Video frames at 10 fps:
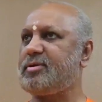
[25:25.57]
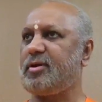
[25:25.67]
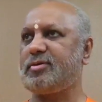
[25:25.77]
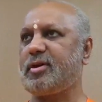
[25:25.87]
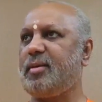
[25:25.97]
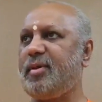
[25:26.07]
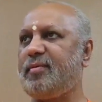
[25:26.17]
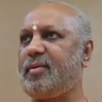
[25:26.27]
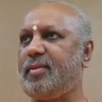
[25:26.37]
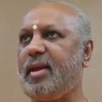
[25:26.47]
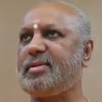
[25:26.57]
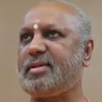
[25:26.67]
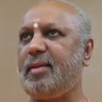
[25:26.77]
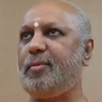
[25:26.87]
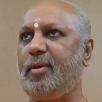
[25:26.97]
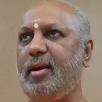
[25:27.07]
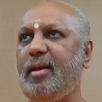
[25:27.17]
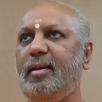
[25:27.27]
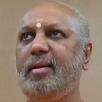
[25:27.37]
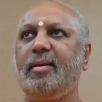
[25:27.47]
is also coming from that same only.